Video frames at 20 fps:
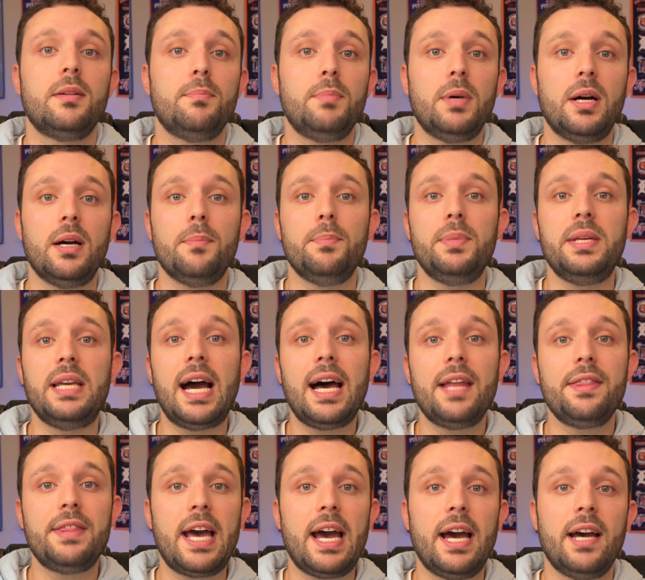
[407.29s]
But
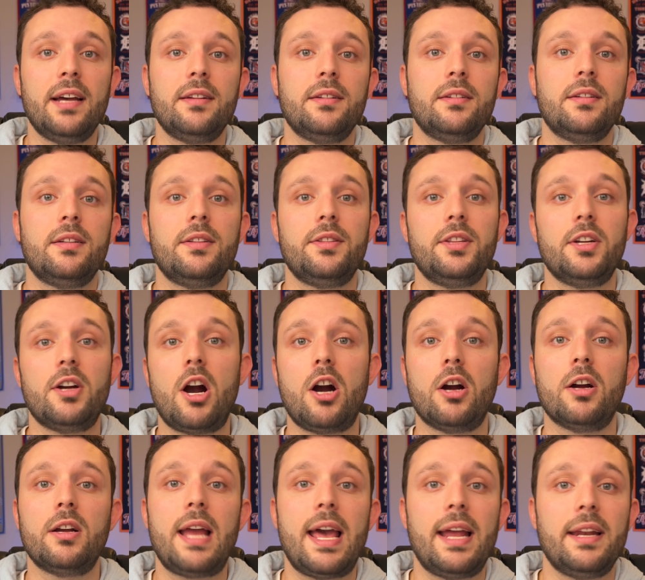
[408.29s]
beyond that, there
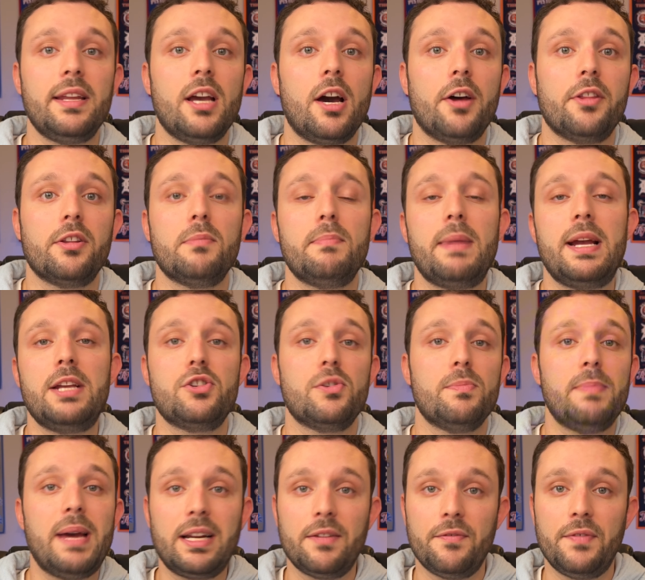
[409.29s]
aren't any other major
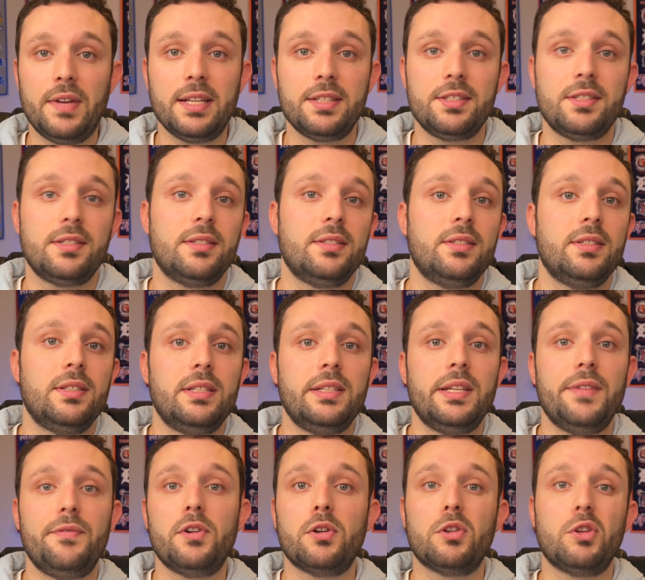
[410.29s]
benefits.
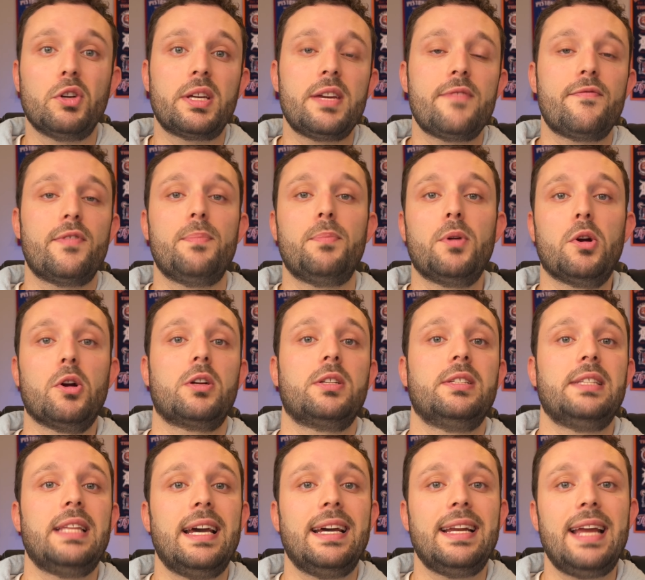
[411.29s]
If you're looking for
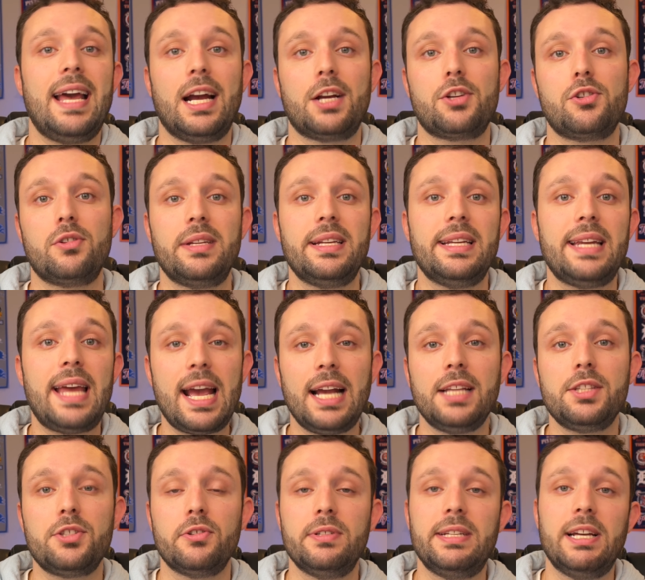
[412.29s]
perks that actually
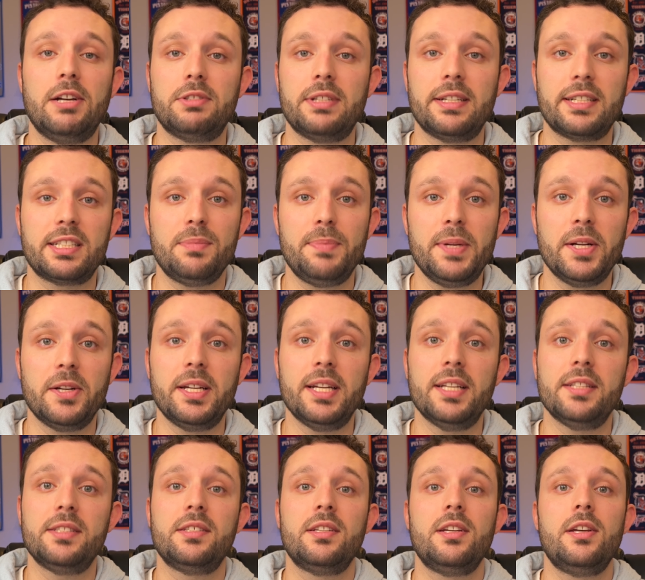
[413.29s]
enhance your Delta
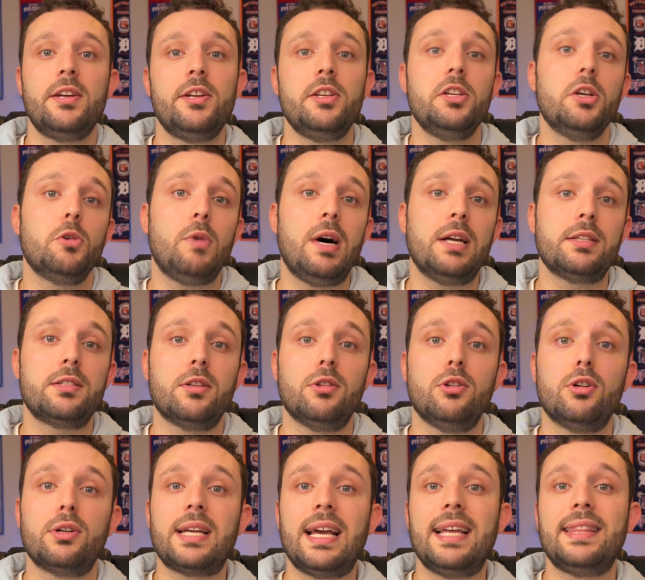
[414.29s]
experience, you'll want to
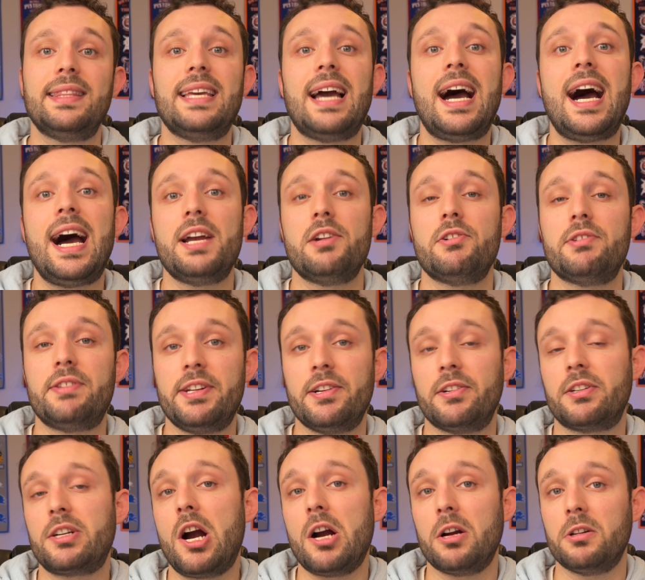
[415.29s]
look at the higher
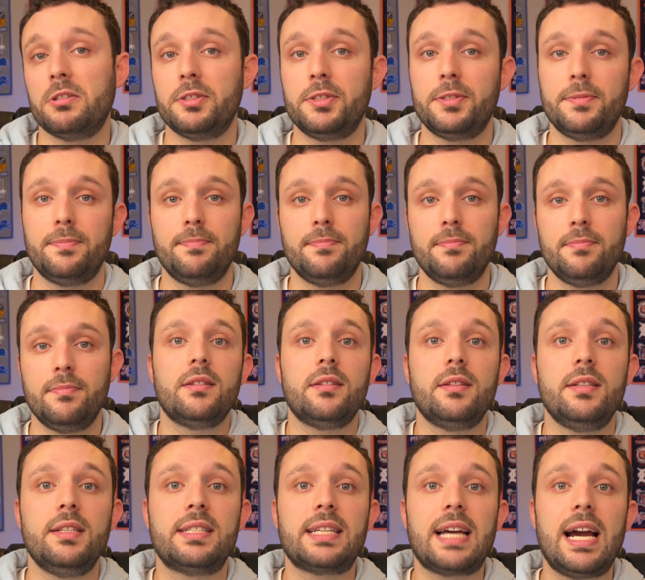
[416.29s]
tier cards.
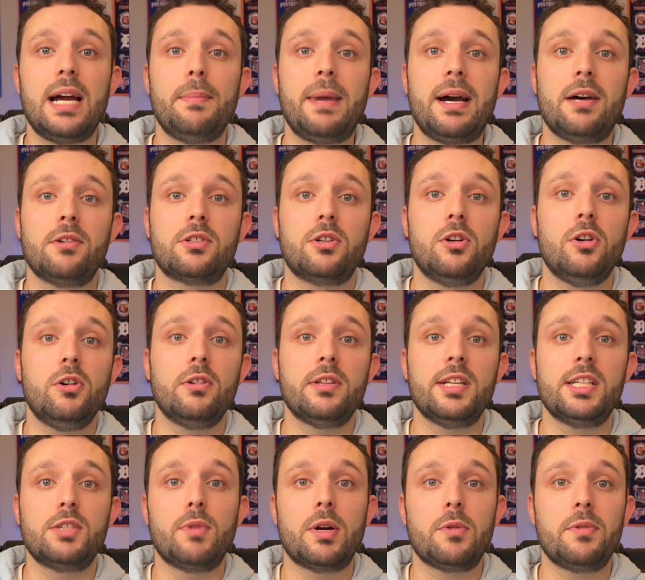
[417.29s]
The SkyMiles Gold
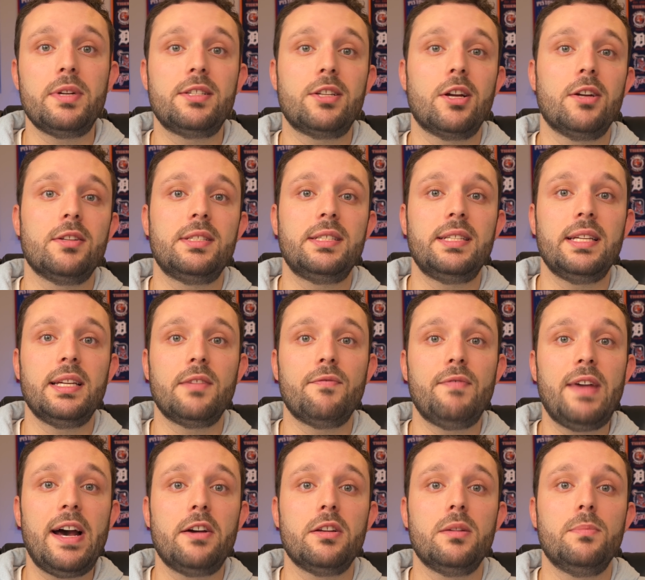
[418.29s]
is where we start seeing
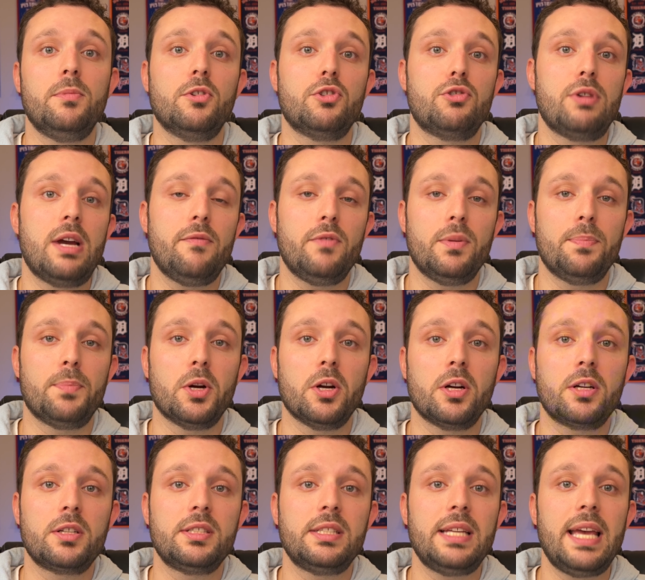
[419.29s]
valuable travel
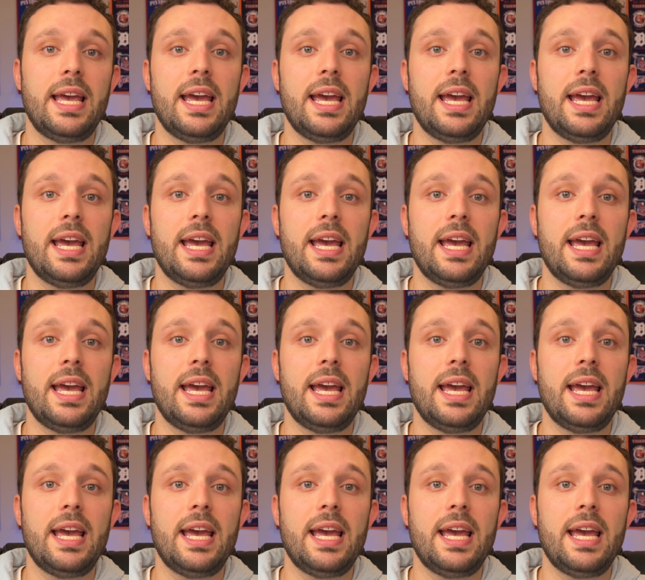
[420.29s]
perks,